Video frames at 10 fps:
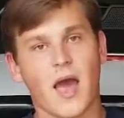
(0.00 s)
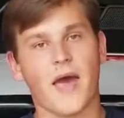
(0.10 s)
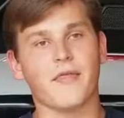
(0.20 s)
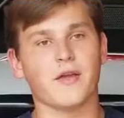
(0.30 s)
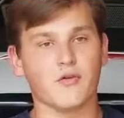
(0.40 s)

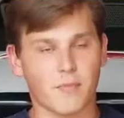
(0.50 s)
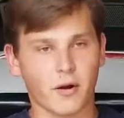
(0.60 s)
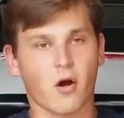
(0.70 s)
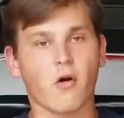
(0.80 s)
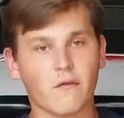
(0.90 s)
and then you put
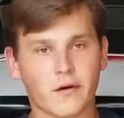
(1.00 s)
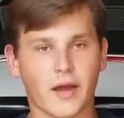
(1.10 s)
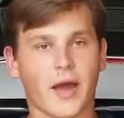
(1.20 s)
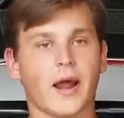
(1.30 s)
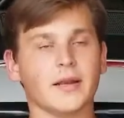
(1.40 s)
it over it.
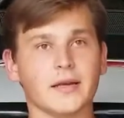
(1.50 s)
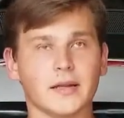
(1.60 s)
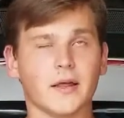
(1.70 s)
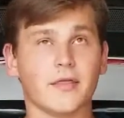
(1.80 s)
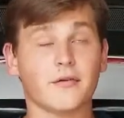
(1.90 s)
And I
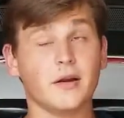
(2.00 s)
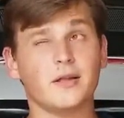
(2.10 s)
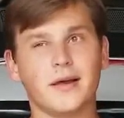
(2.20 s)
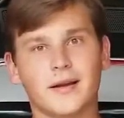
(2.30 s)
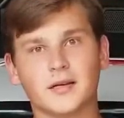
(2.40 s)
did 3
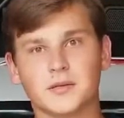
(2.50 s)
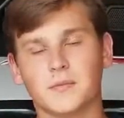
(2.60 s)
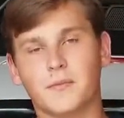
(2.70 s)
layers,